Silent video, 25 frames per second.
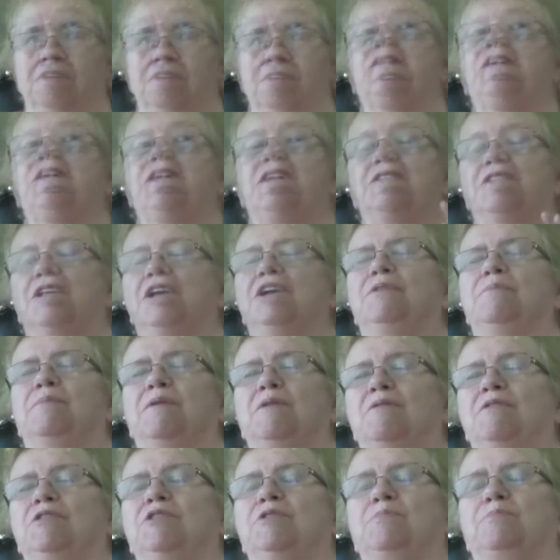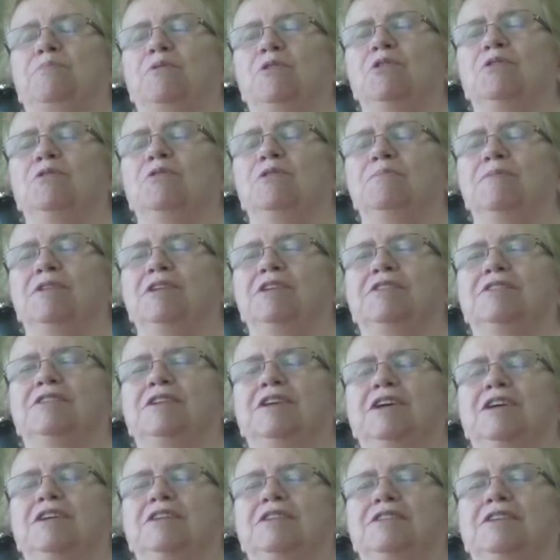The thing I like about your program is
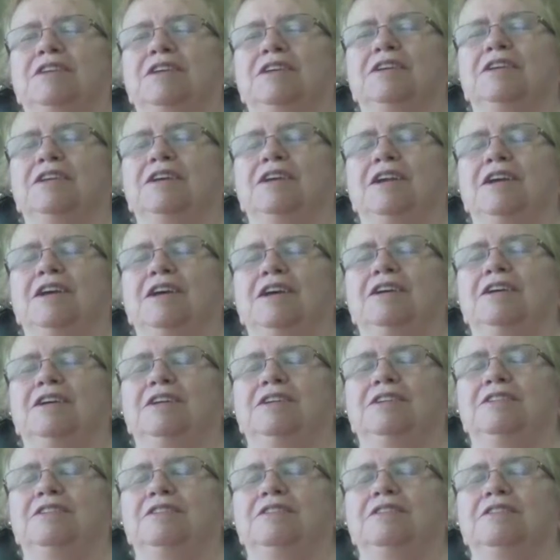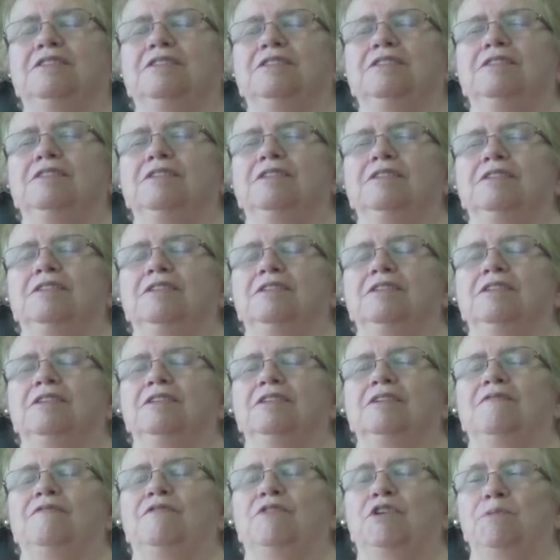it is
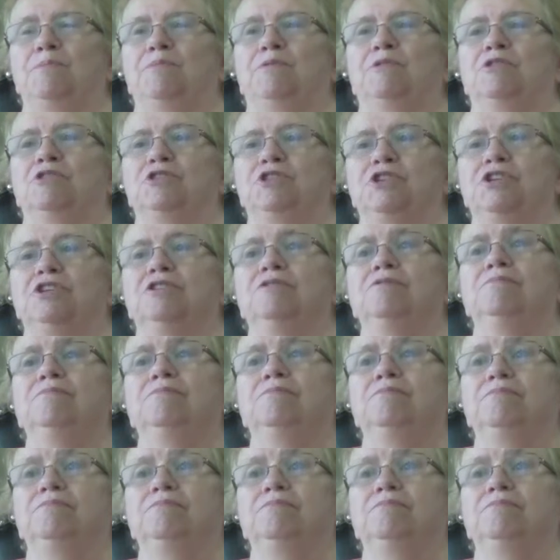very personal,